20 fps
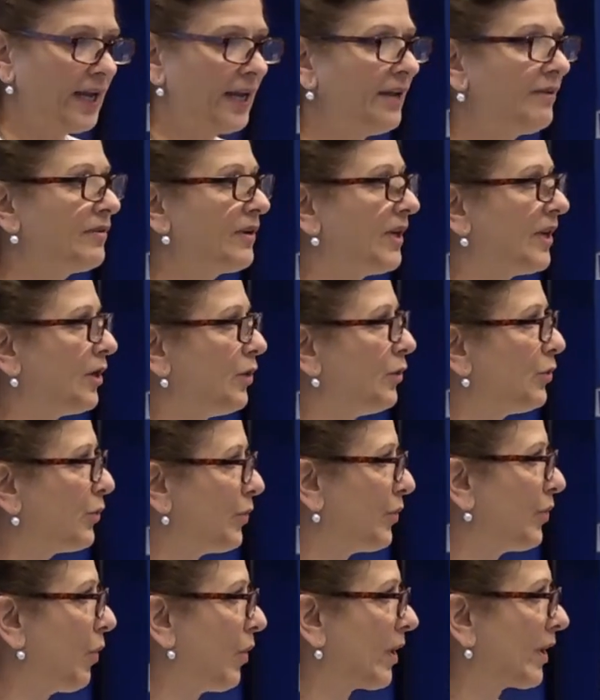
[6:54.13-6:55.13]
even in New
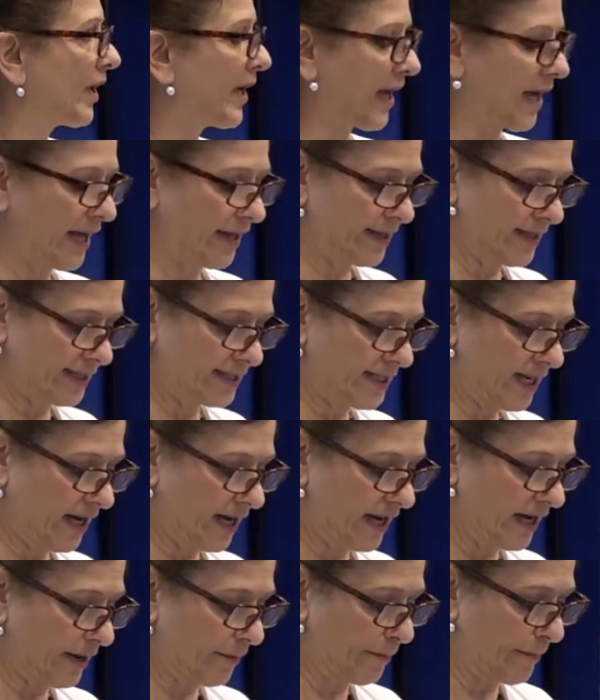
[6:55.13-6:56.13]
York at the
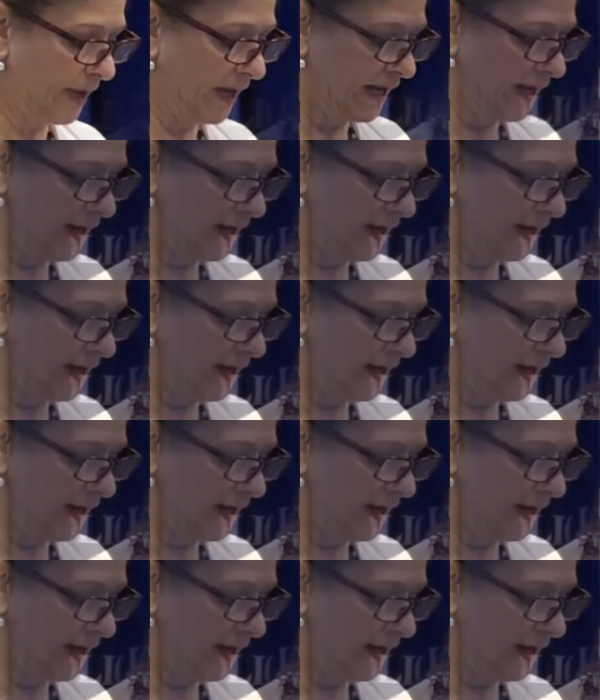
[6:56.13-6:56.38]
time.